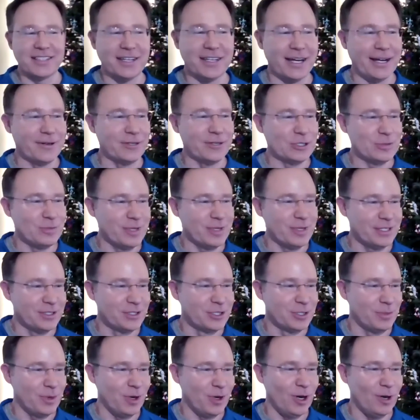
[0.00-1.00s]
Congressman
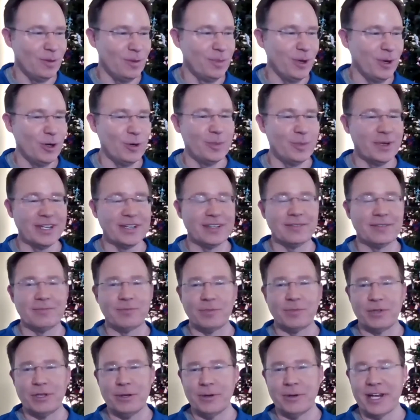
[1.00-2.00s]
Jamaal Bowman,
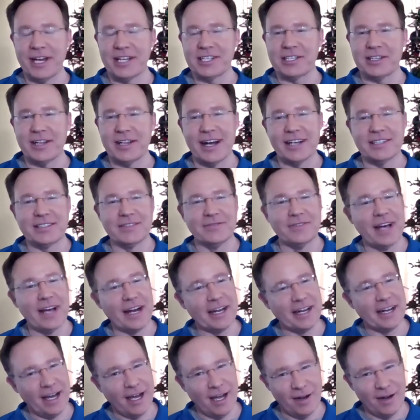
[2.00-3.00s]
UNH class of
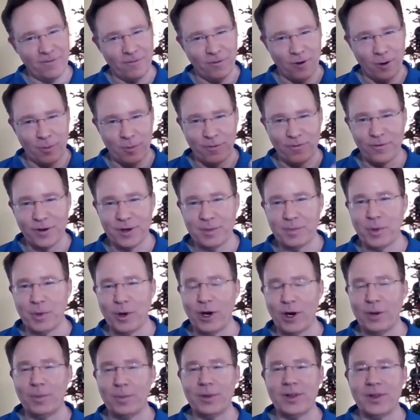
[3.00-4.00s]
99, former
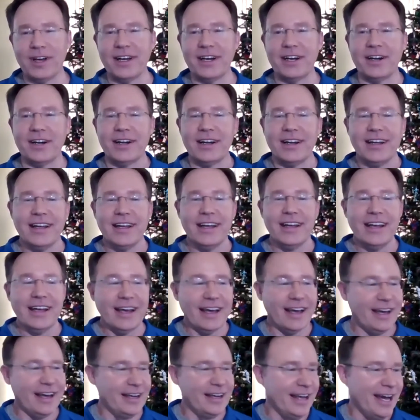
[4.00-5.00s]
football player,
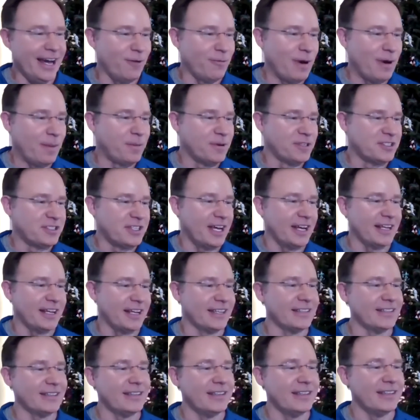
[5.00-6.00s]
and now
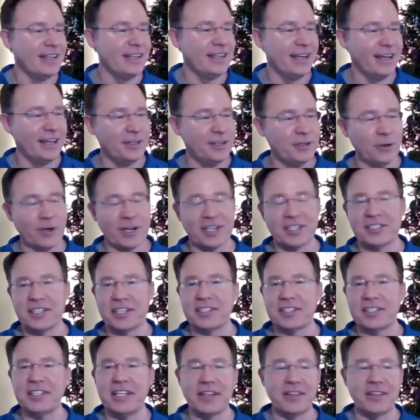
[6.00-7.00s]
representing the New York
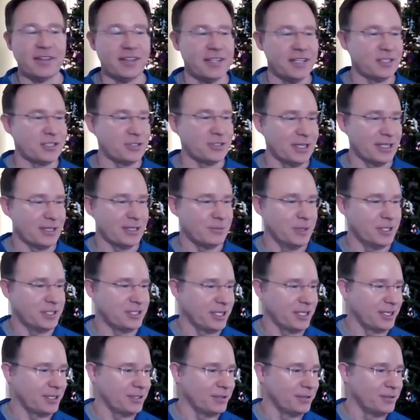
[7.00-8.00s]
16th District,
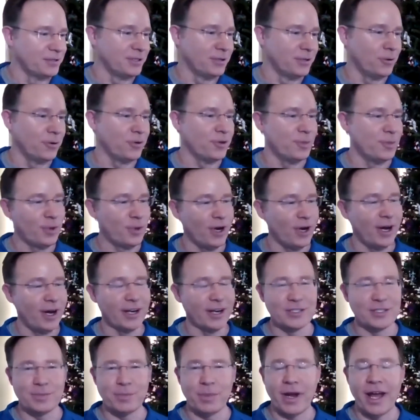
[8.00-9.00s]
which includes the Northern
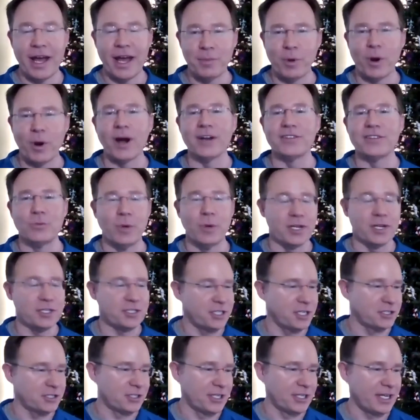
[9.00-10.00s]
Bronx and parts of
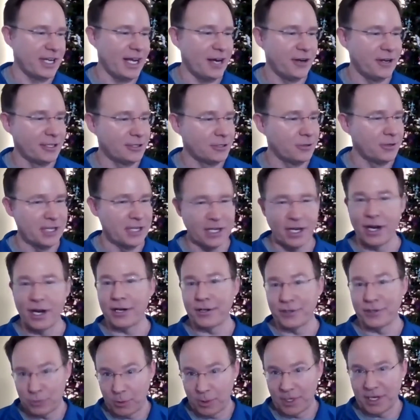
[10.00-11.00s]
Westchester County, including
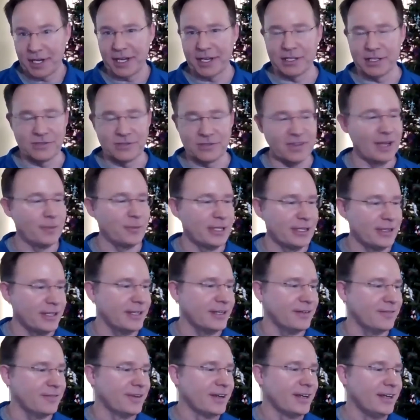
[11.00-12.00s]
Yonkers, where he and his family
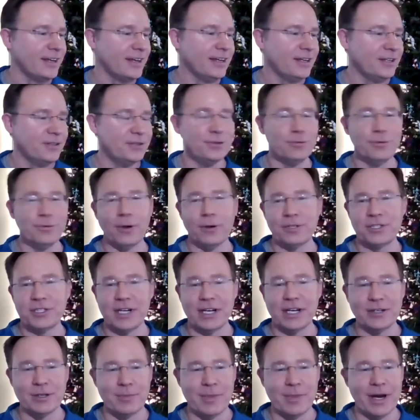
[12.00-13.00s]
live, New
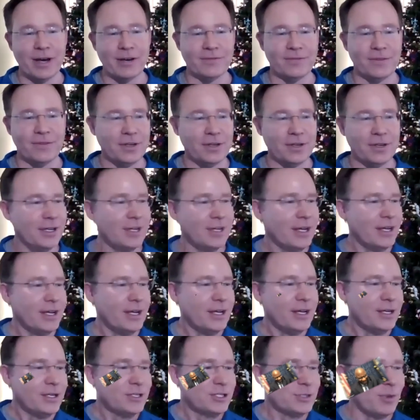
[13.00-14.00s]
Rochelle and Mount Vernon.
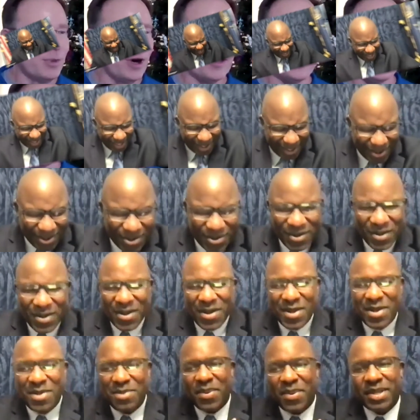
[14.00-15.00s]
Jamaal, thanks.
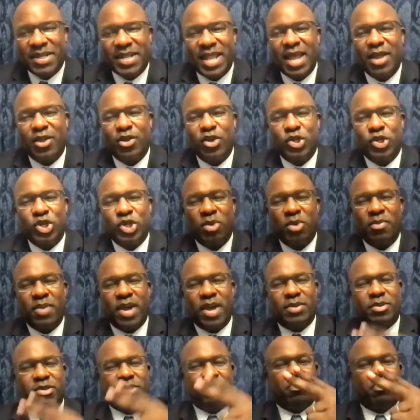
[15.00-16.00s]
But thank you so
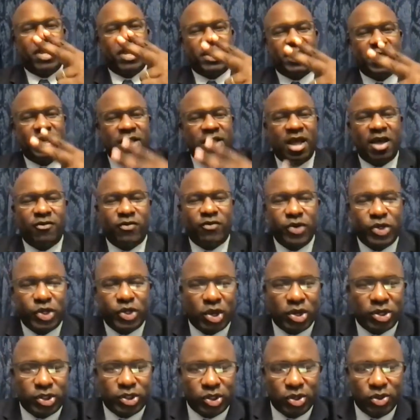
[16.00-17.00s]
much. Peace and love. We'll
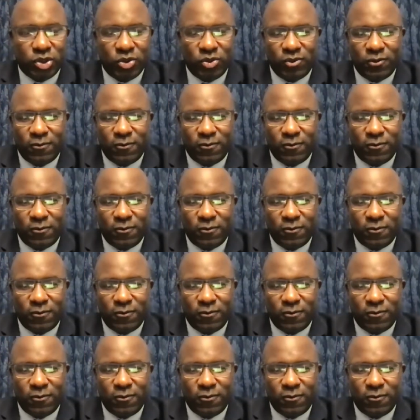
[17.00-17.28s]
talk soon.